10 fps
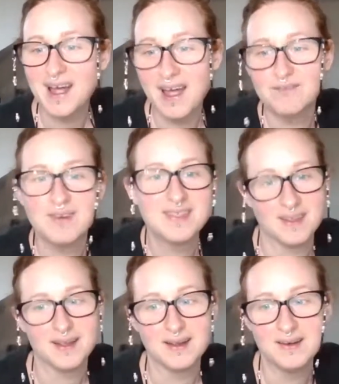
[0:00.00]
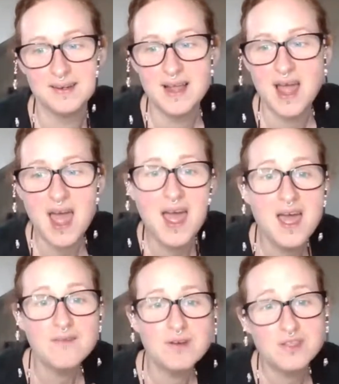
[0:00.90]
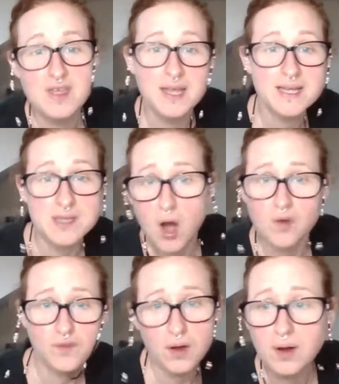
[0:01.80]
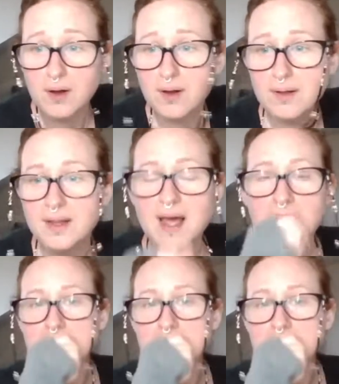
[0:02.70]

Everything is awful.